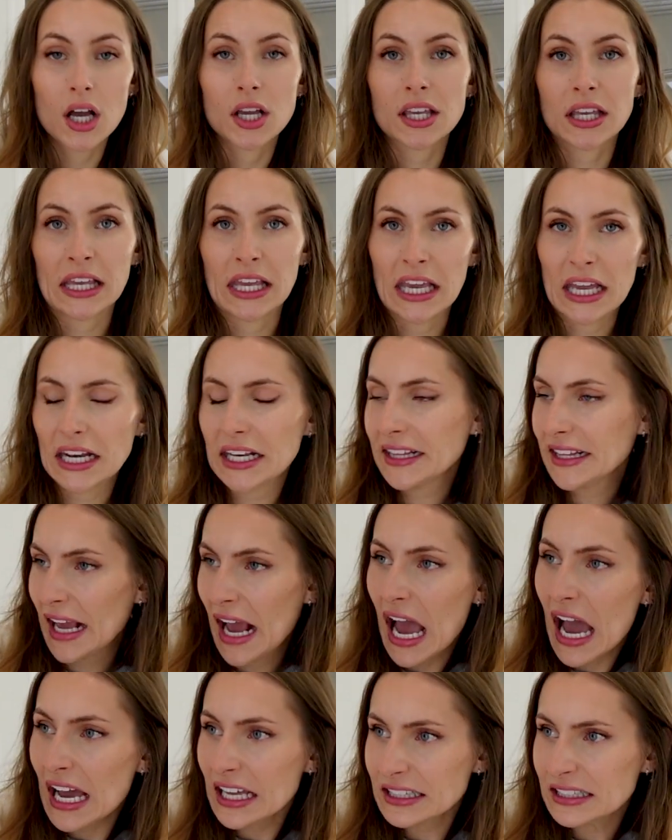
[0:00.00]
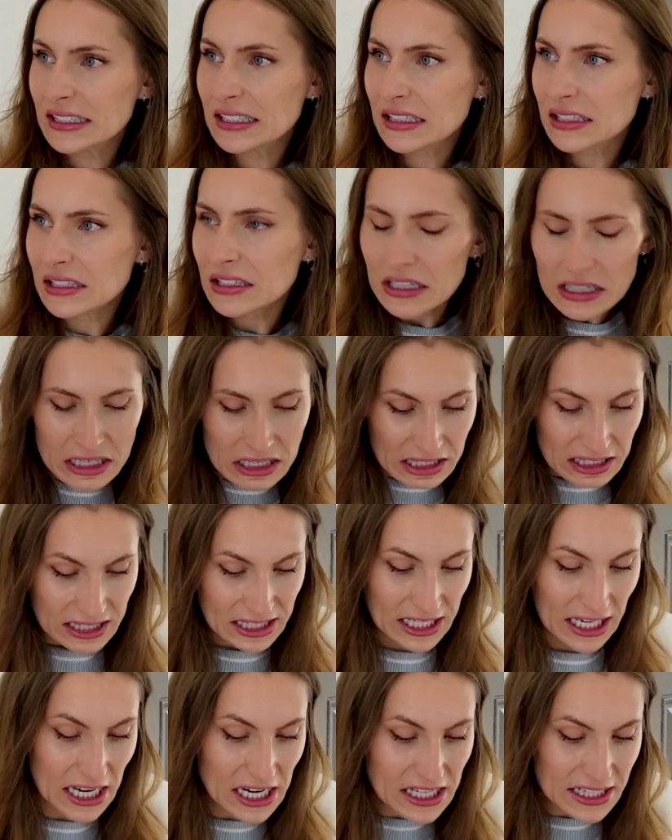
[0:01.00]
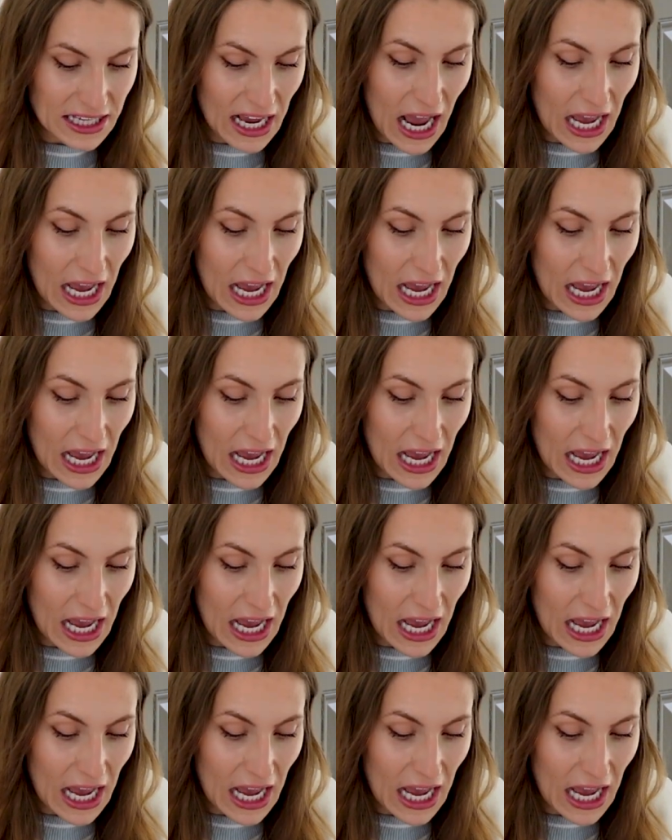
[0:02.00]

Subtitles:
Kit Kats, Rita, Kit